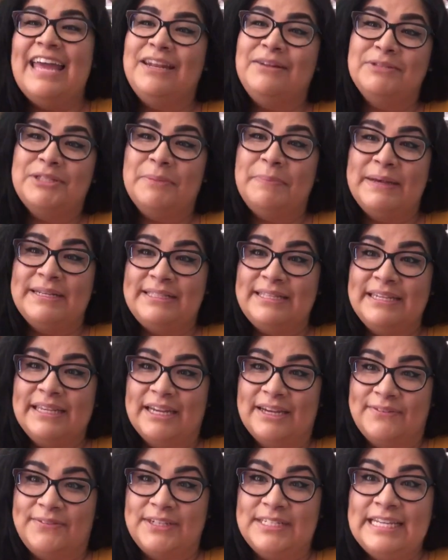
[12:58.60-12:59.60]
and it was the best
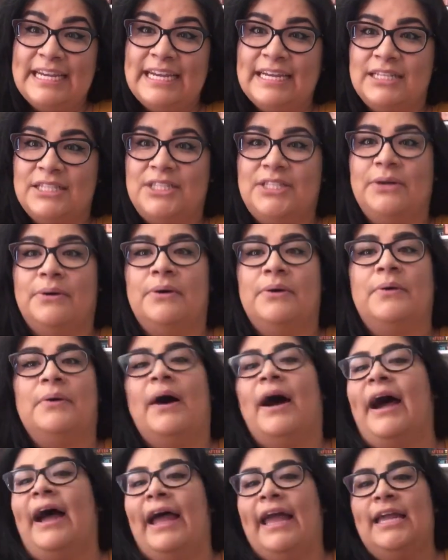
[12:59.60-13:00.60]
thing I ever did. So
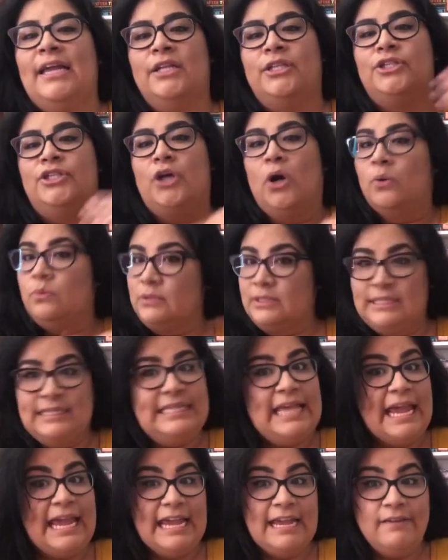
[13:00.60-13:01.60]
I don't
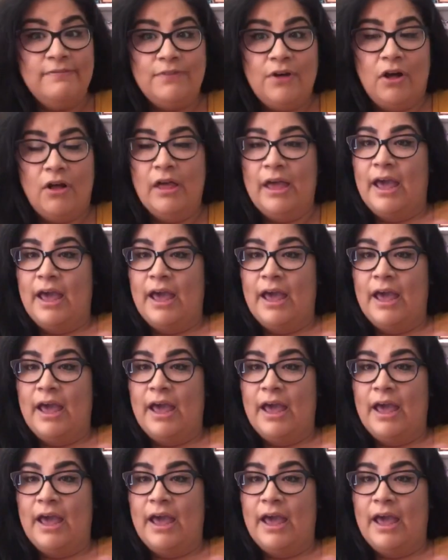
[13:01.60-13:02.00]
save